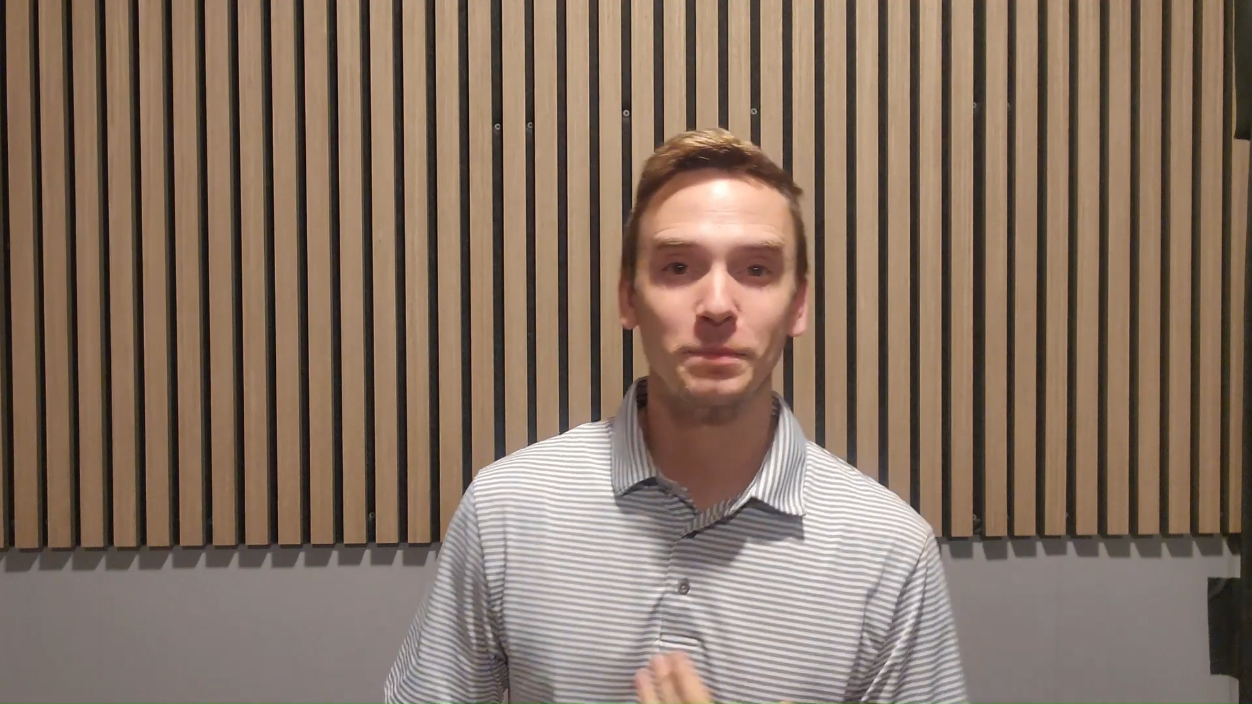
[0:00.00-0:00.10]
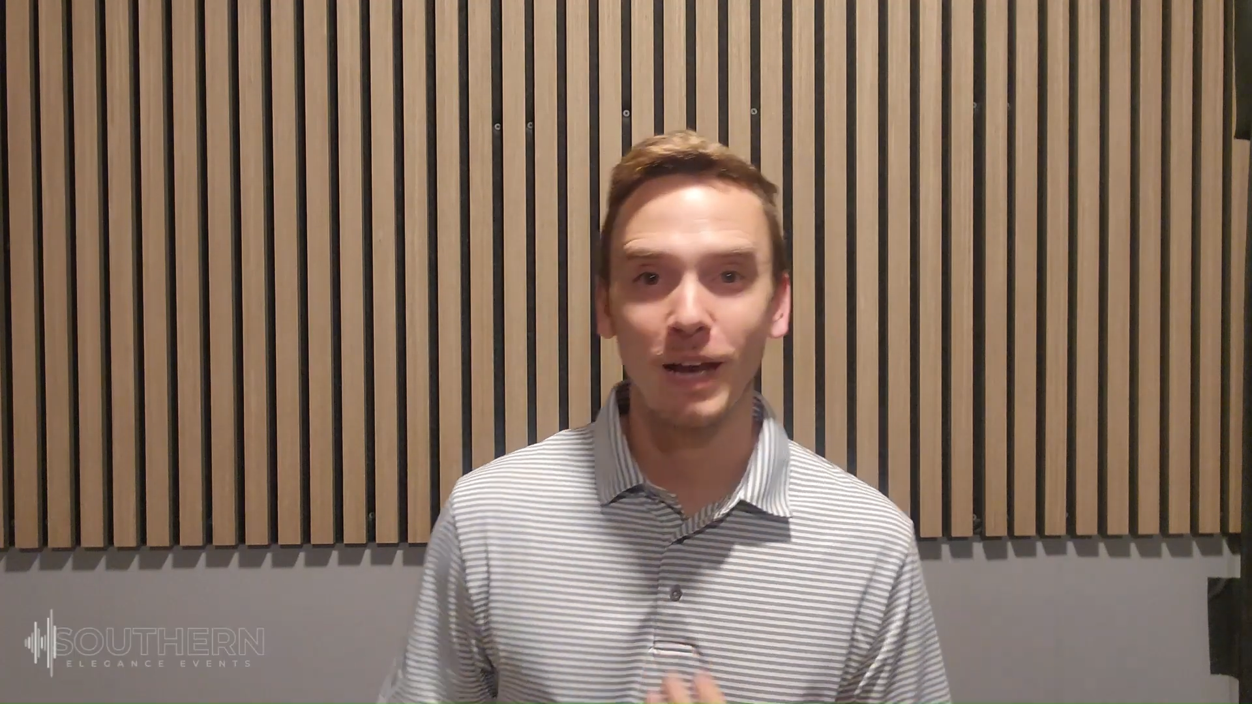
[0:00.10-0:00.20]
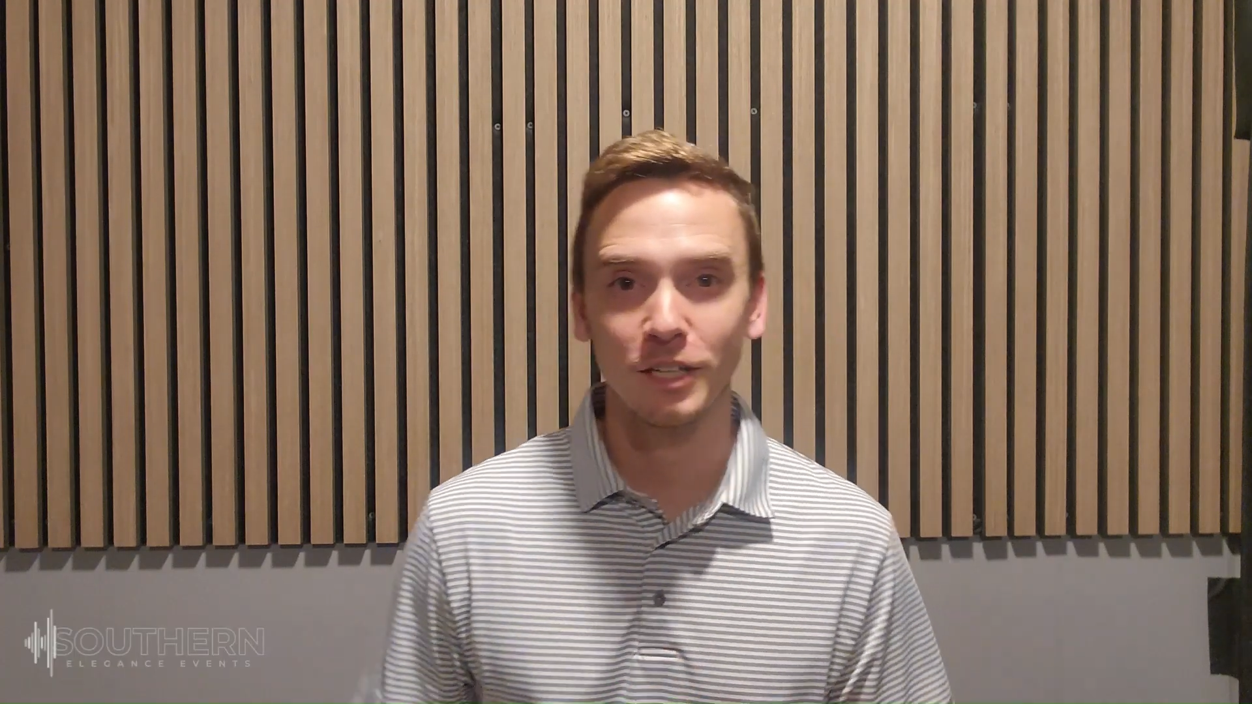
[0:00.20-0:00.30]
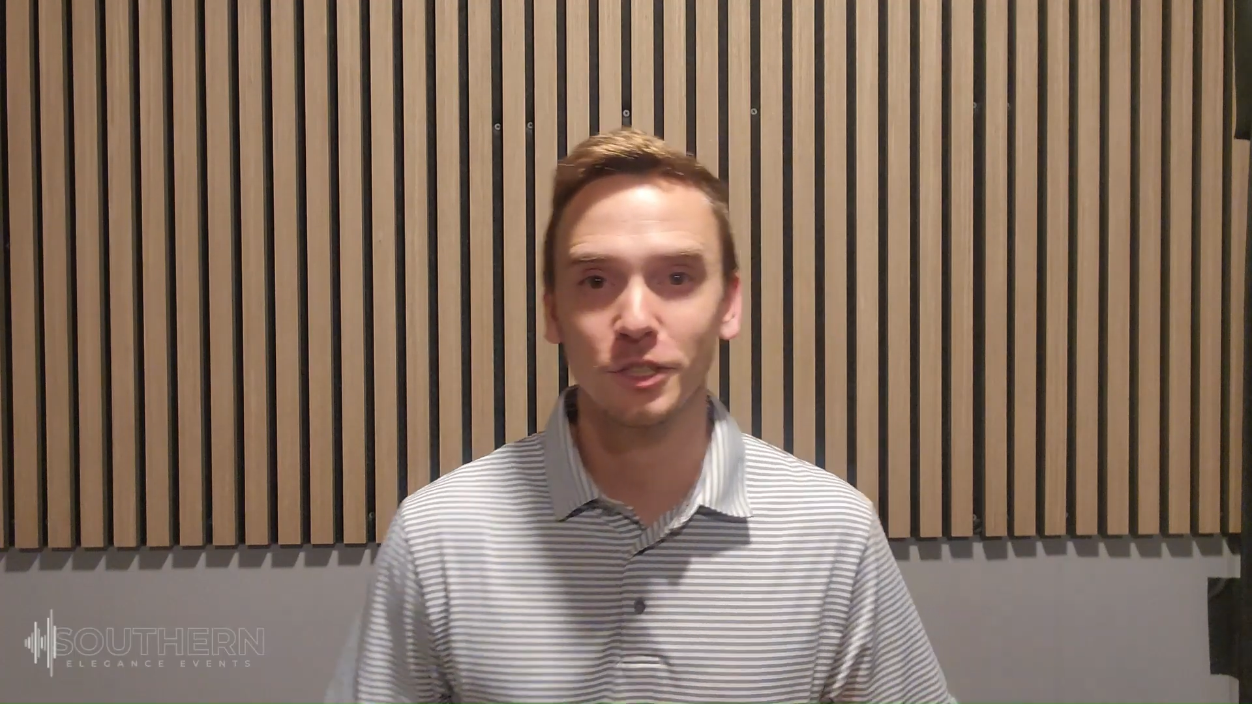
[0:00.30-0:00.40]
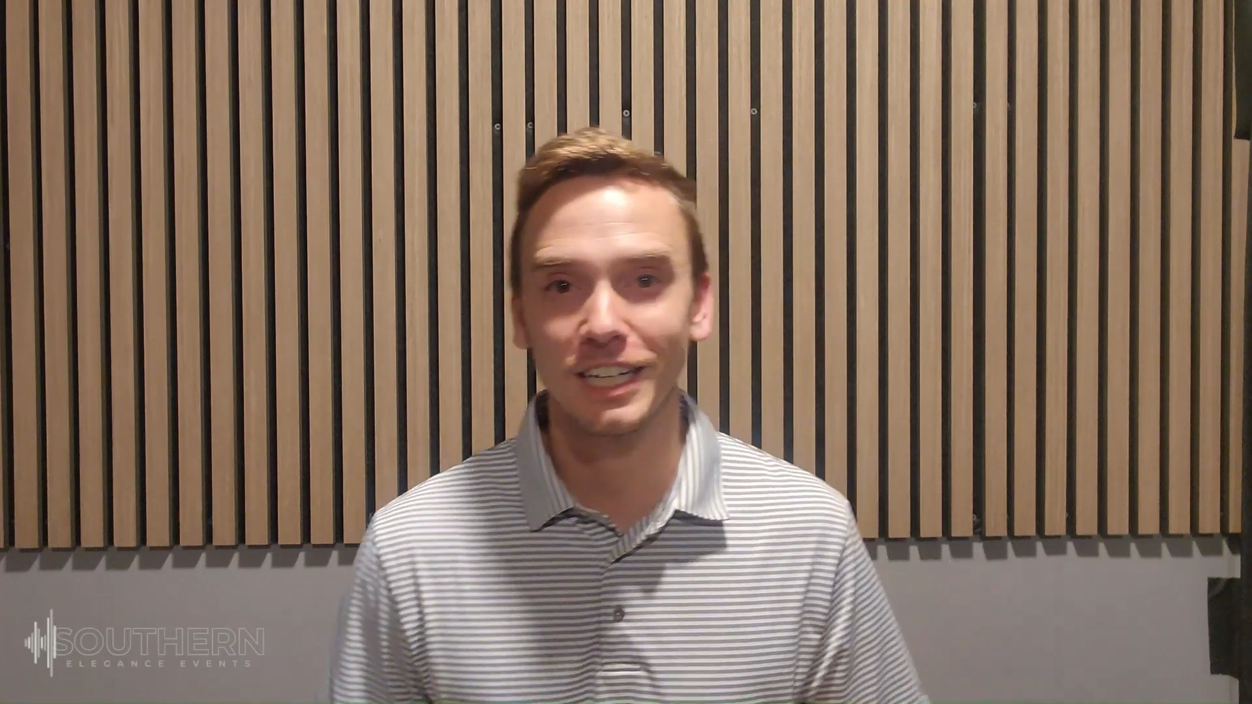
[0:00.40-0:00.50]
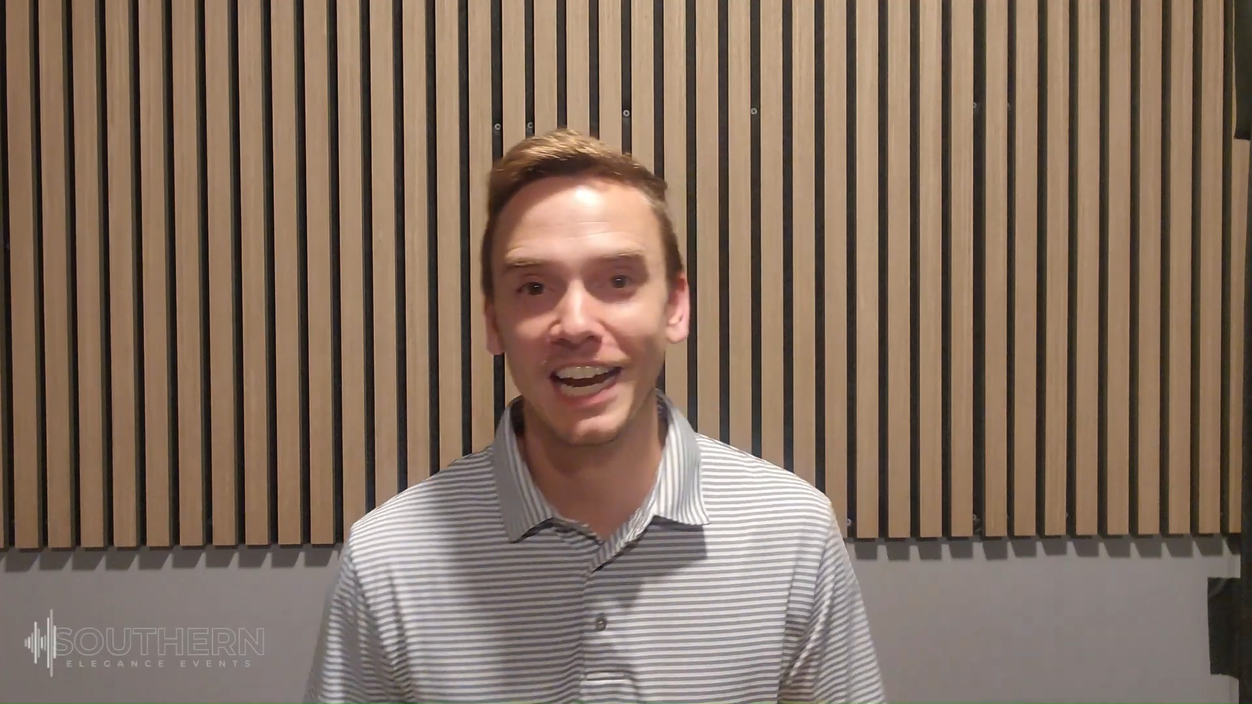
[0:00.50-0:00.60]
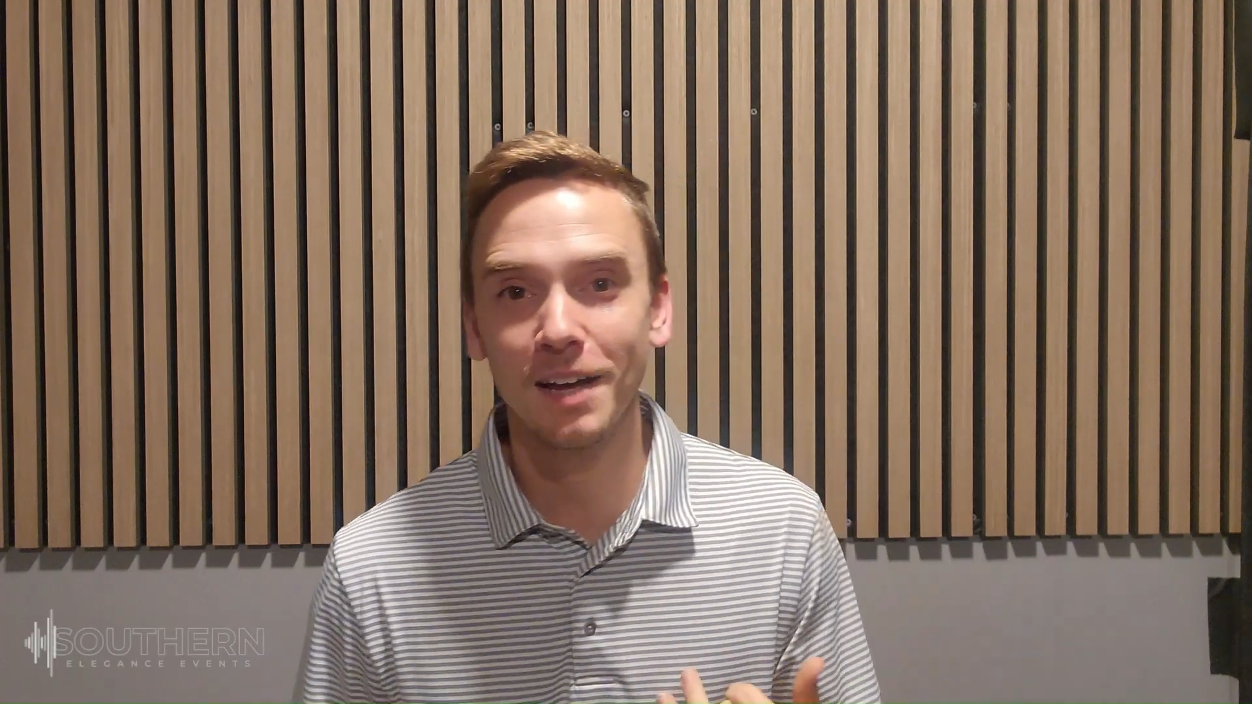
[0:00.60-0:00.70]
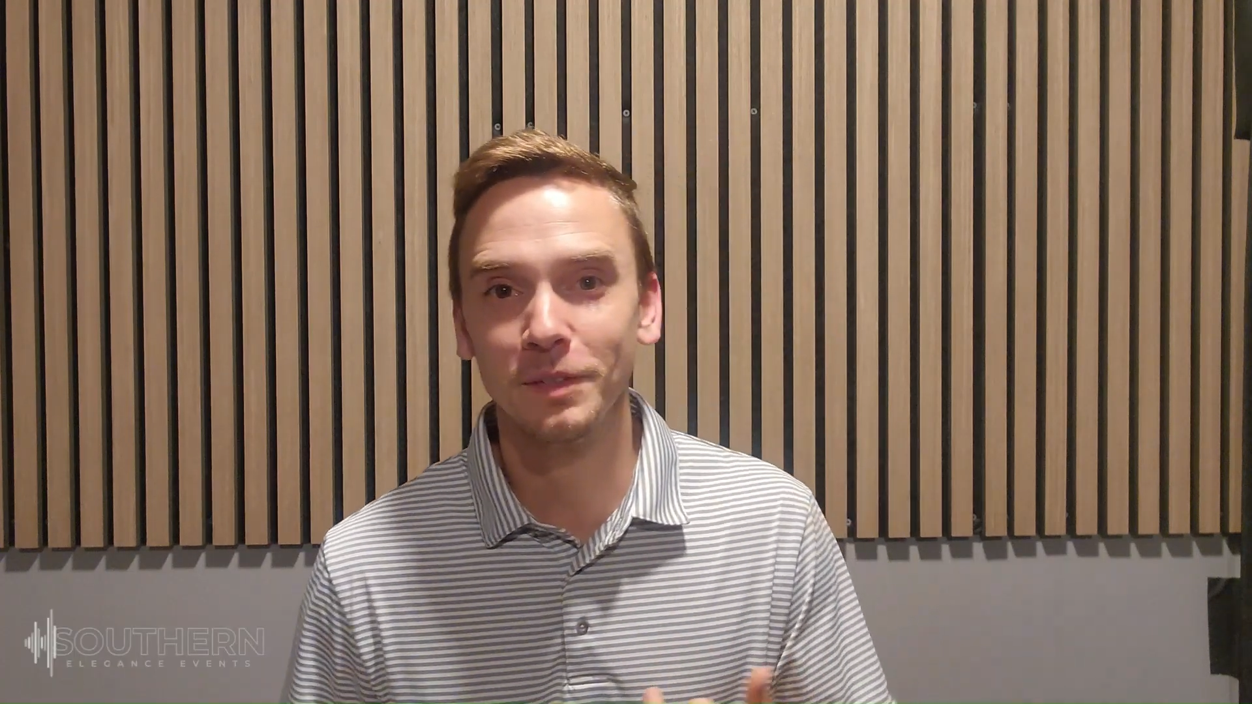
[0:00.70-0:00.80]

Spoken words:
Patrick and I'm